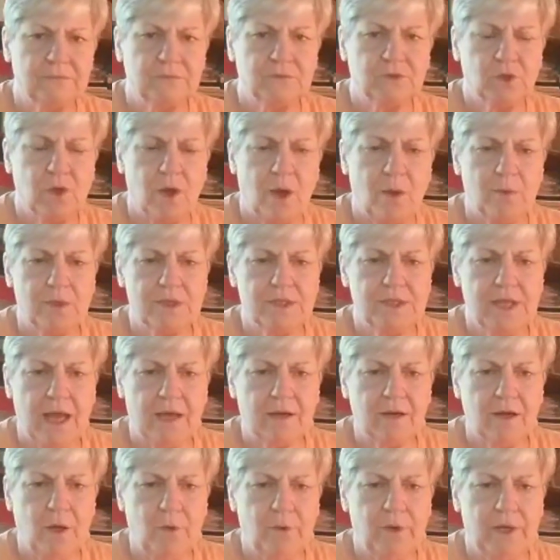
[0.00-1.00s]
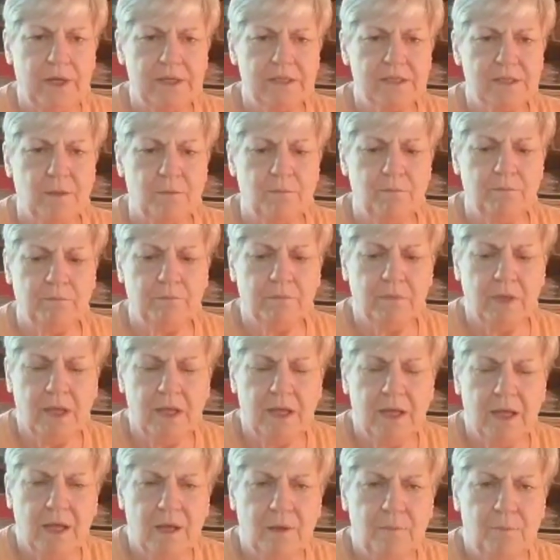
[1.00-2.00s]
so I was downloading some
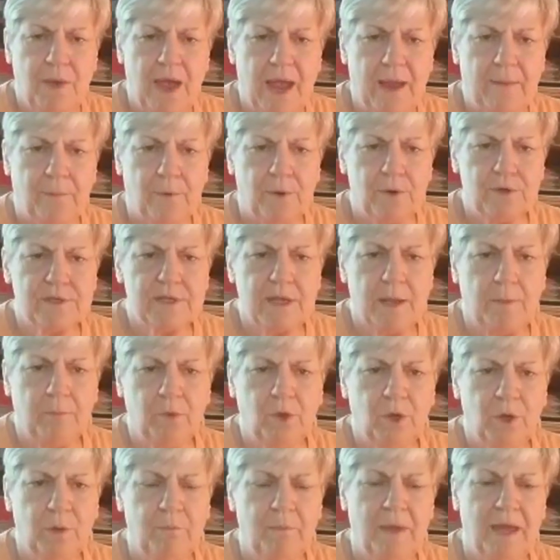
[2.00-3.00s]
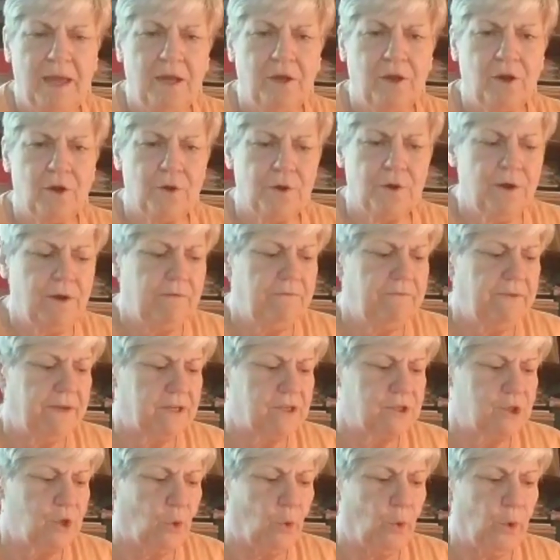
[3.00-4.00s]
papers. I'm going to make her a
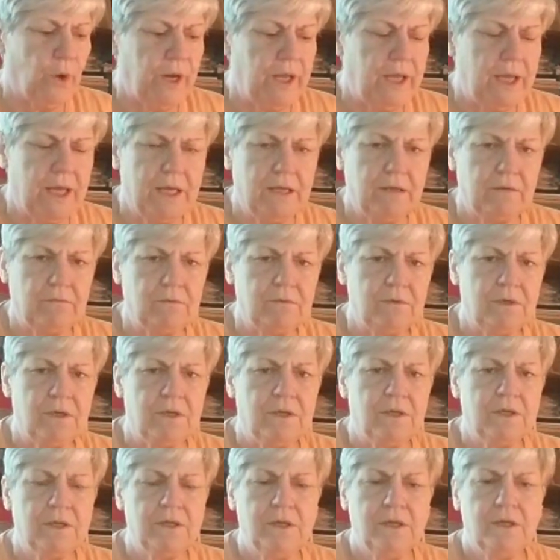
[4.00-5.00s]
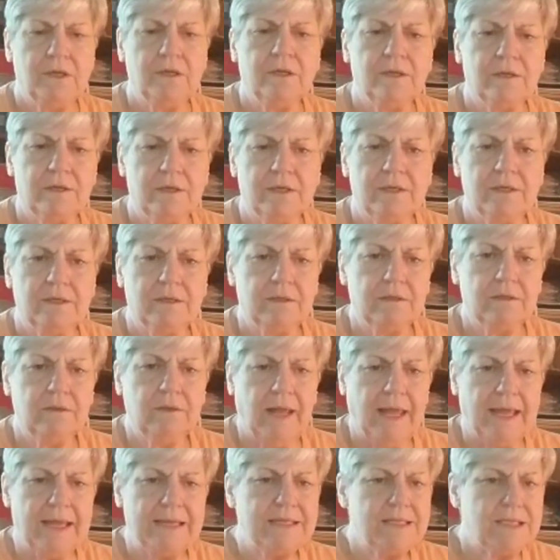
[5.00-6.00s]
Victorian
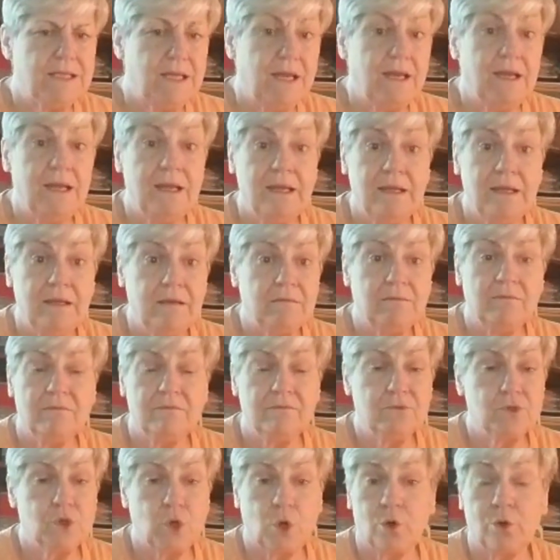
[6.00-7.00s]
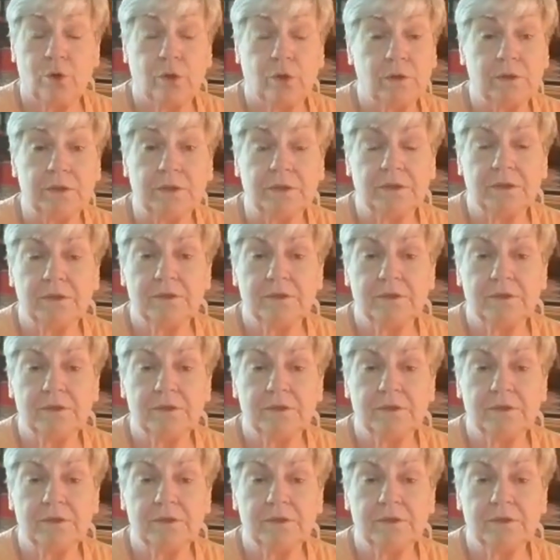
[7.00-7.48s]
lacy journal,